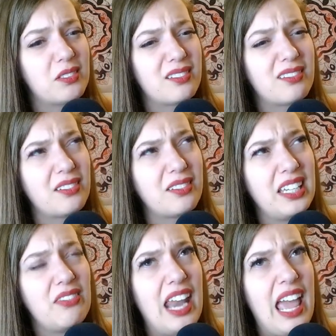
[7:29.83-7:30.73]
don't
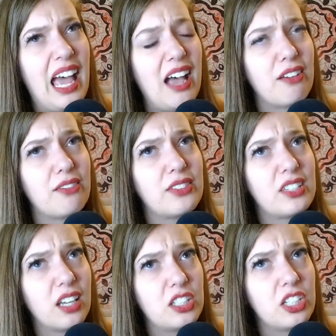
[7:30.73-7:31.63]
even have
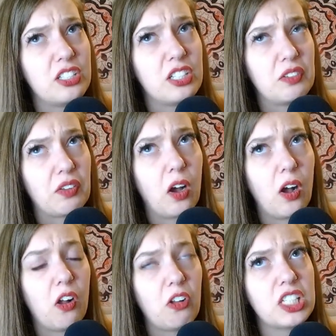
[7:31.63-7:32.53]
such a
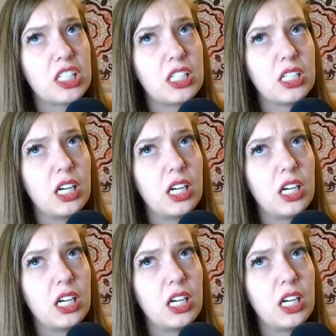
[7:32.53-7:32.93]
difficult